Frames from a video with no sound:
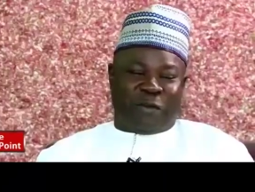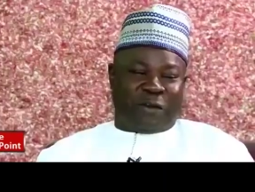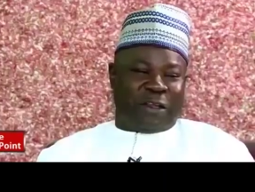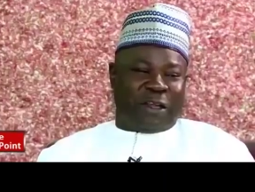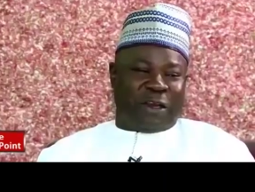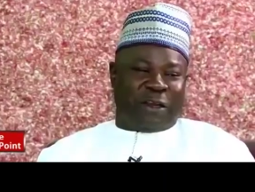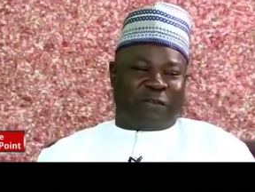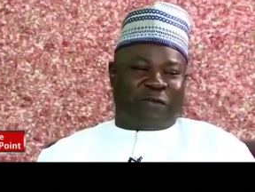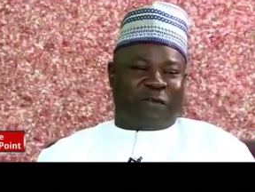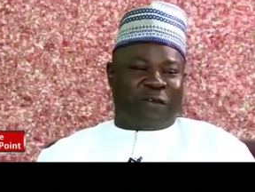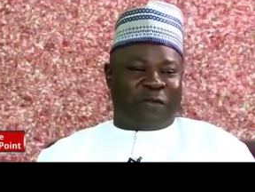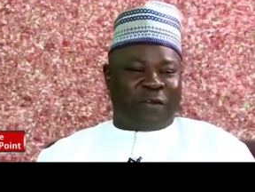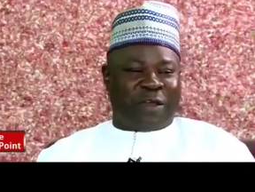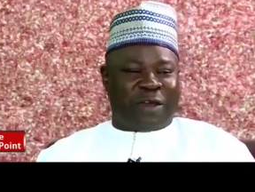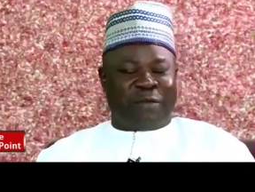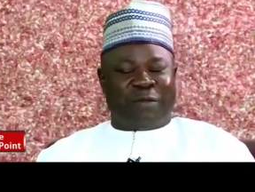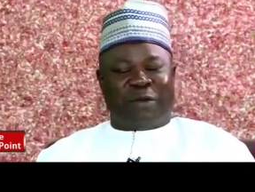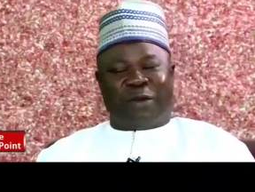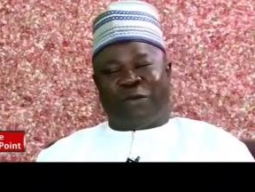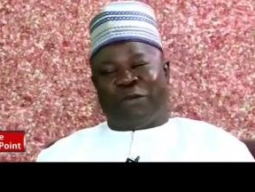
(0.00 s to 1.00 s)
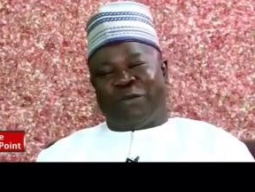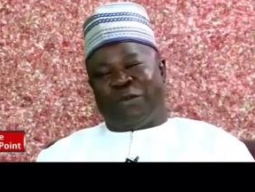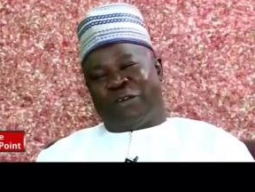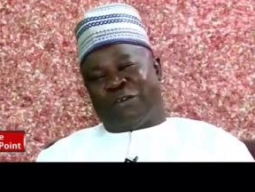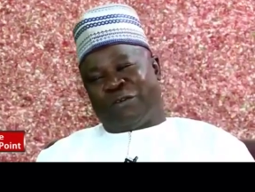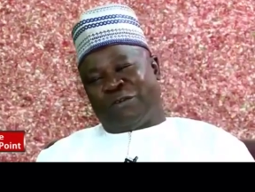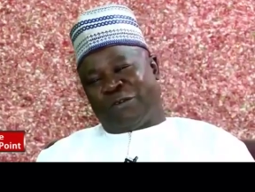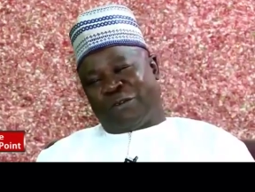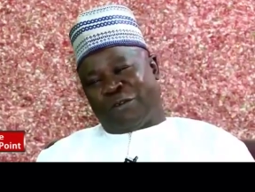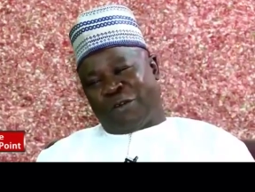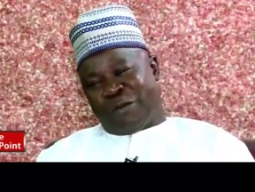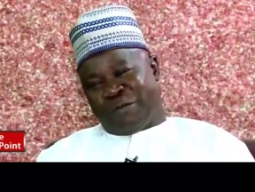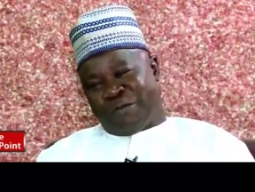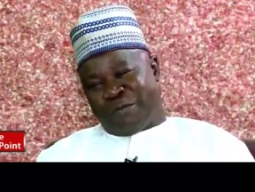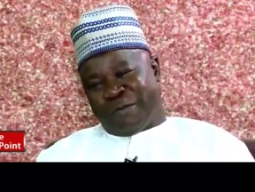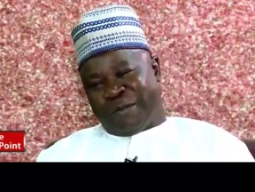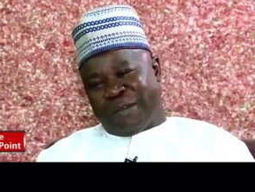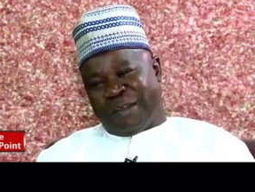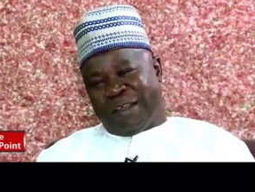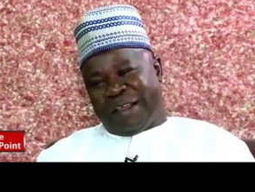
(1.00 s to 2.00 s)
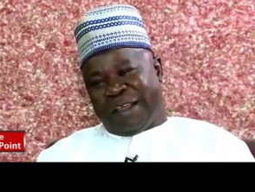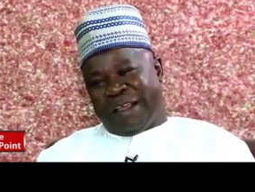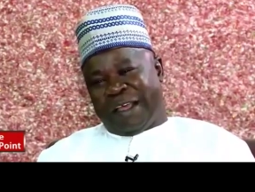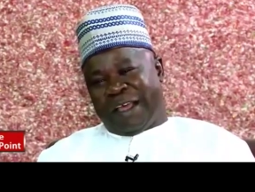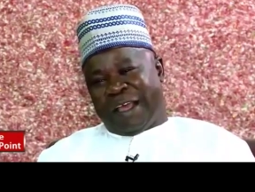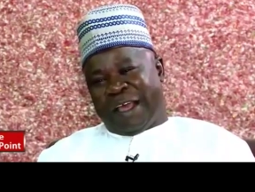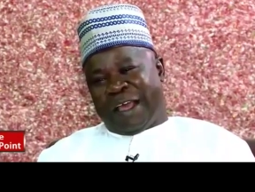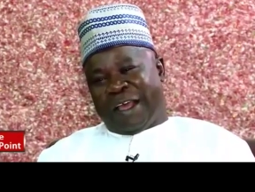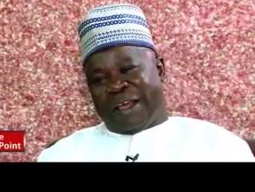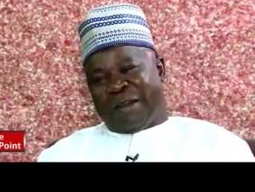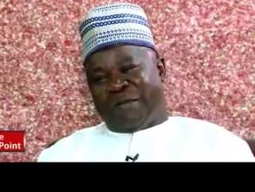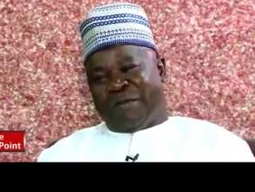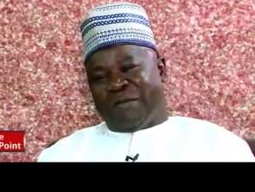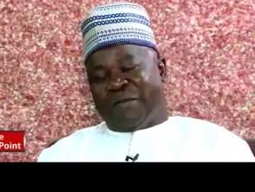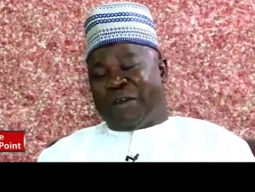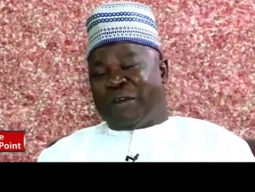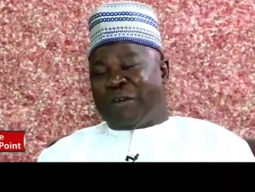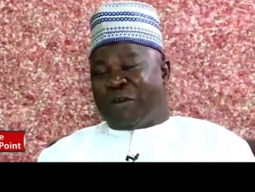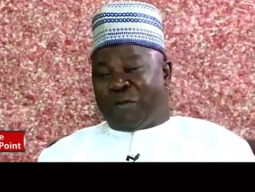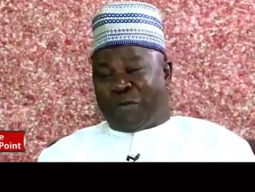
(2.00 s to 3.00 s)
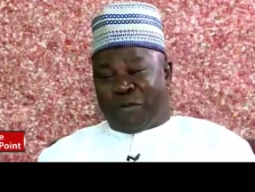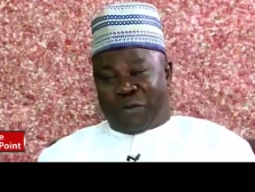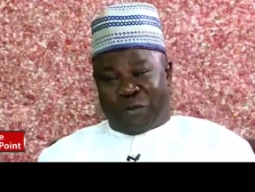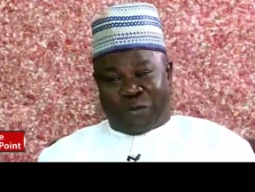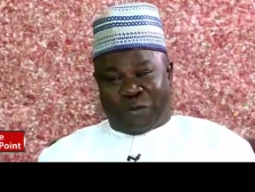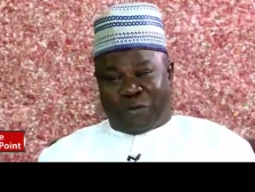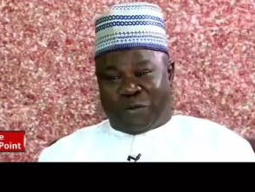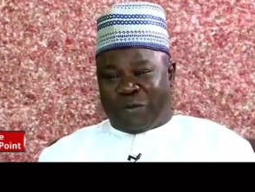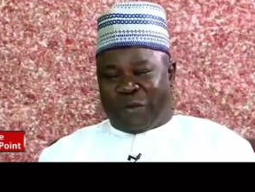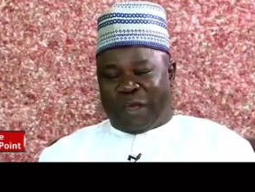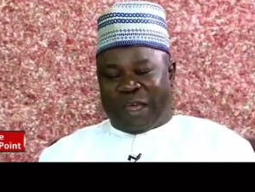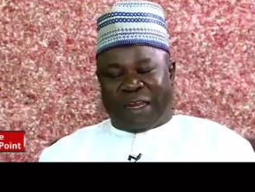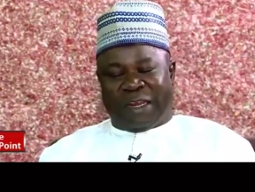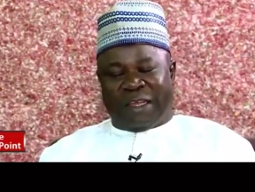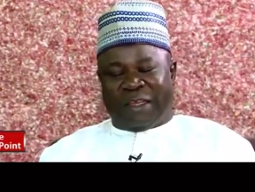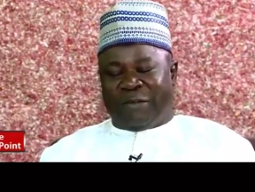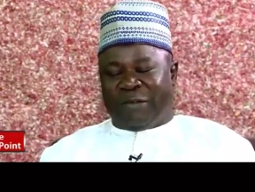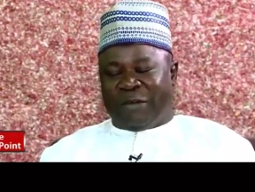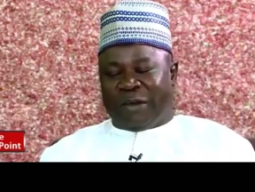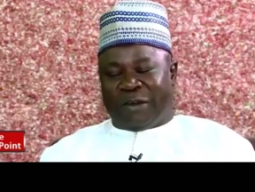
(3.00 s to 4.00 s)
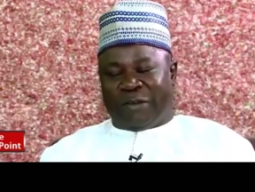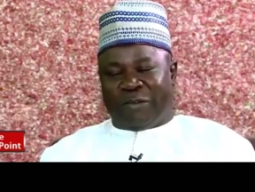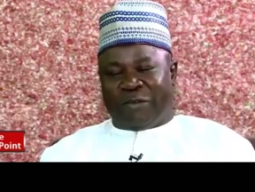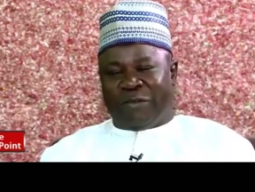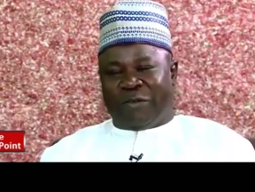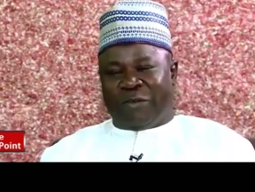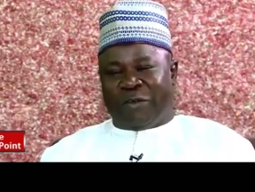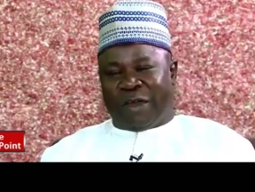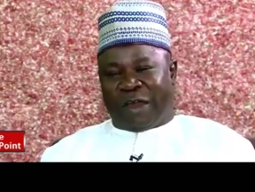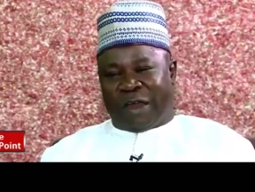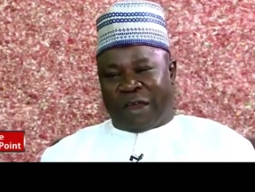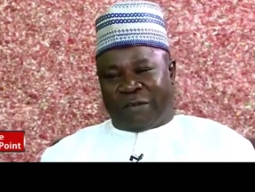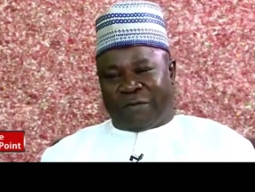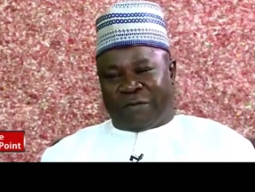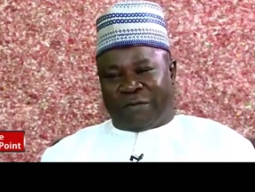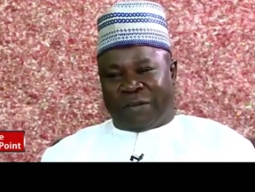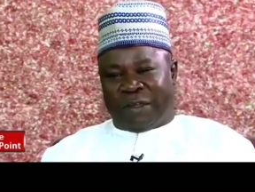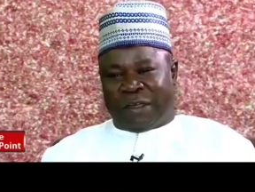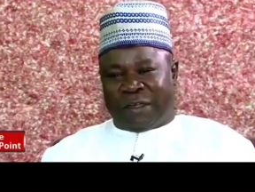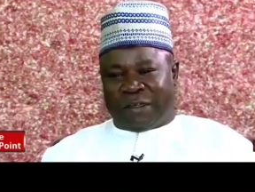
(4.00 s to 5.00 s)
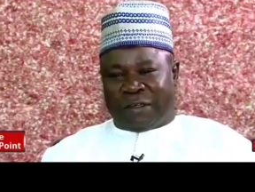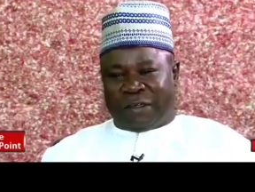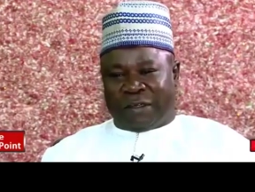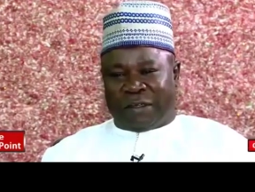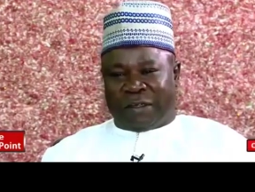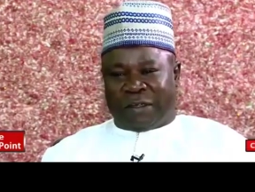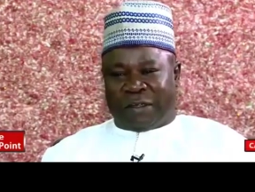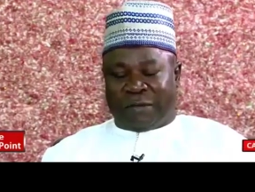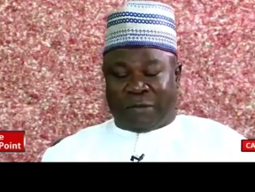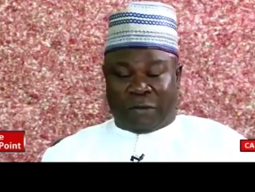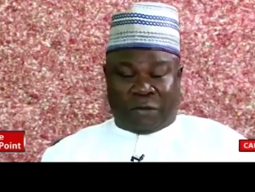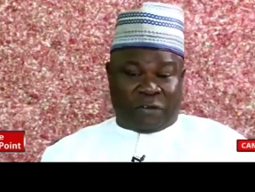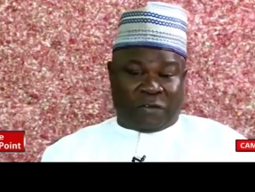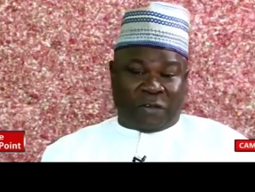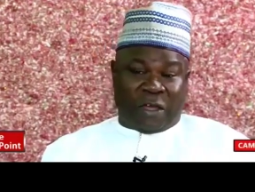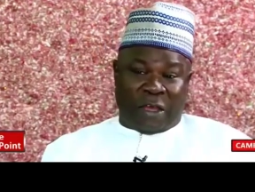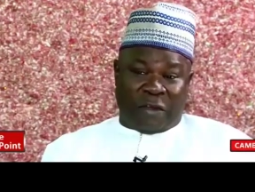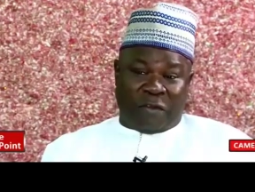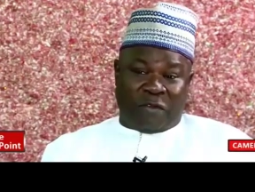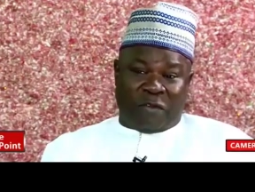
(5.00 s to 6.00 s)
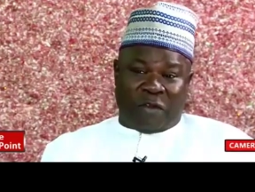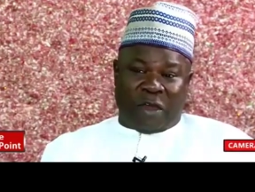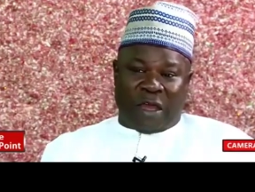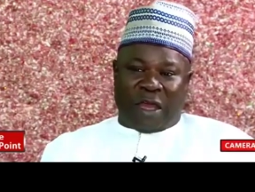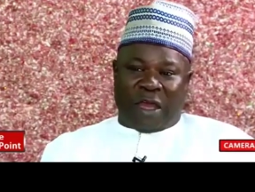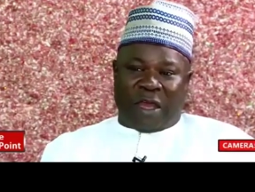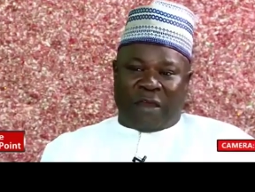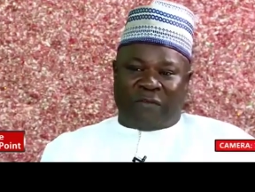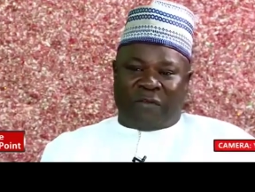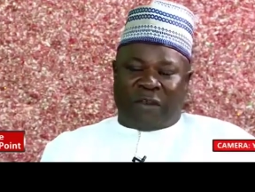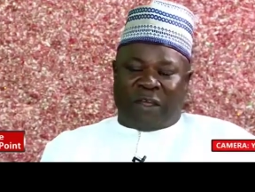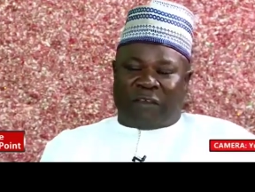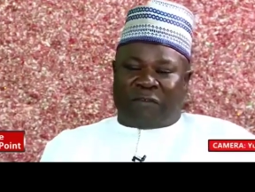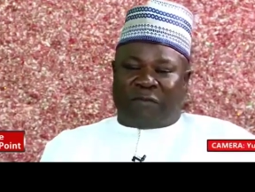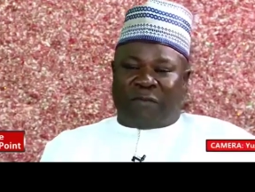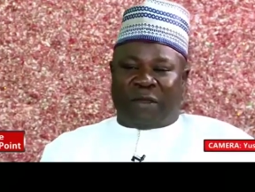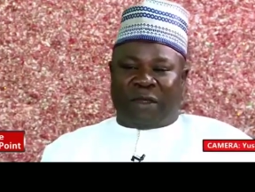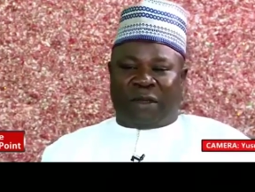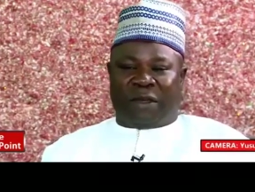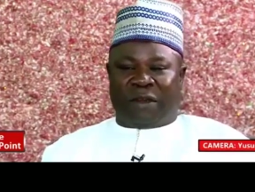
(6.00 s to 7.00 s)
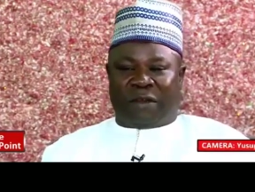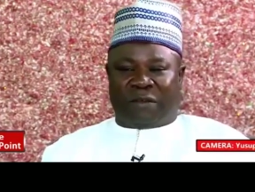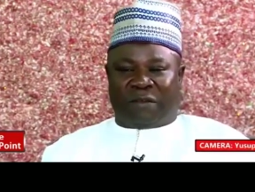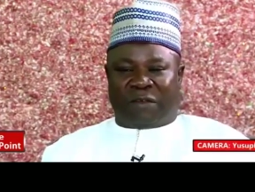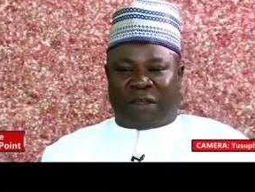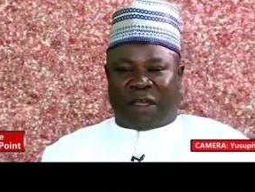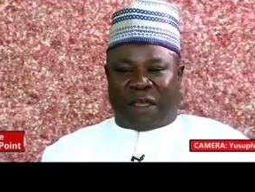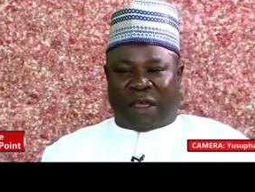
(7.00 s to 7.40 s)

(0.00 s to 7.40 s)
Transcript: I'm not jealous of anybody who is to come. I'll be very open to anyone who have that uh, because I know I have the experience.